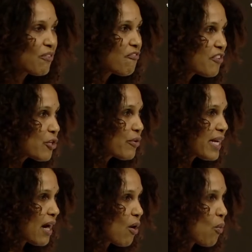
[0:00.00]
with
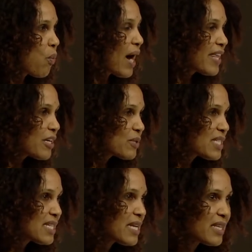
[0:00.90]
figuring out why they were
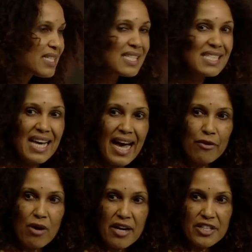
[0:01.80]
seeing these
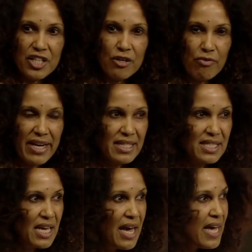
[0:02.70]
skyrocketing
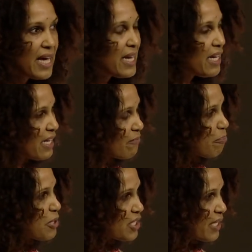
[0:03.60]
rates,
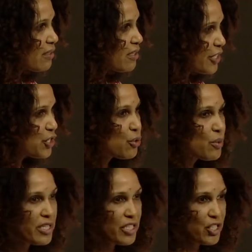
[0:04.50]
particularly two
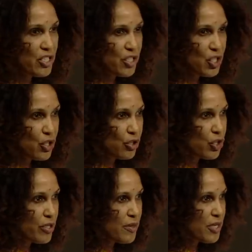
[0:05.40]
conditions in
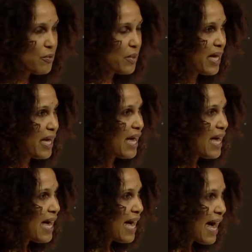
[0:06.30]
children in the UK,
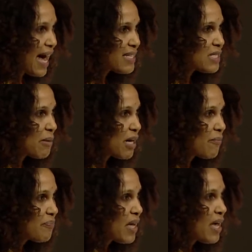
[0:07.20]
asthma
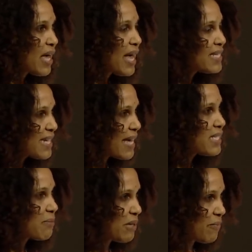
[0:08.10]
and
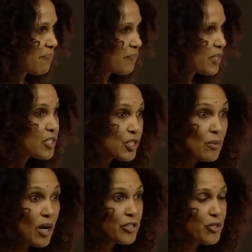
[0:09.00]
eczema, two
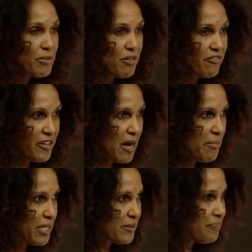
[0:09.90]
autoimmune
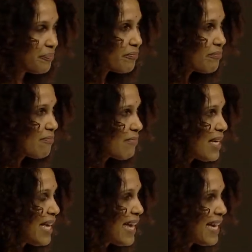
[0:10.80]
phenomena.
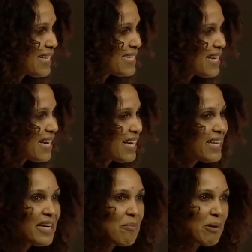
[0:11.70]
And
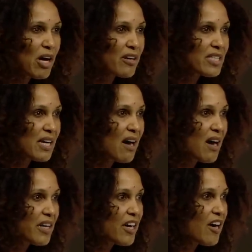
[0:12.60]
he embarked
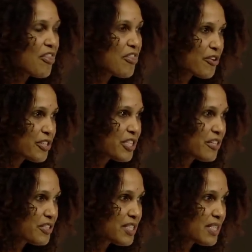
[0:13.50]
on a
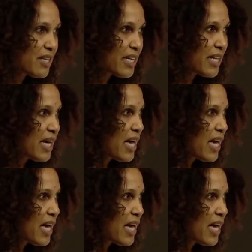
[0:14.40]
30-year study.